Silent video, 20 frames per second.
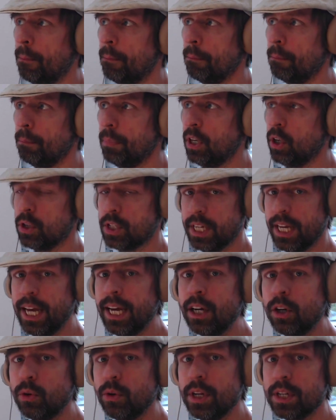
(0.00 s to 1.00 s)
Because
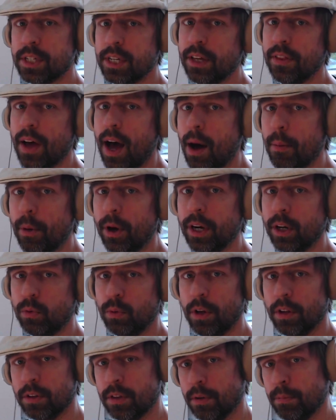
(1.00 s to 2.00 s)
increasing the harmonic
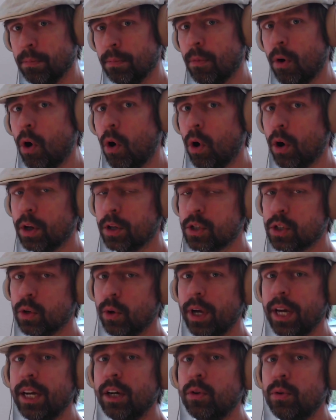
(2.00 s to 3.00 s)
rhythm also
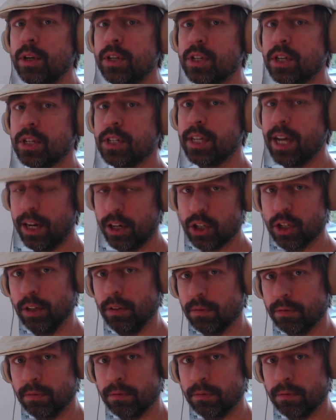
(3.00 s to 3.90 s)
increases tension.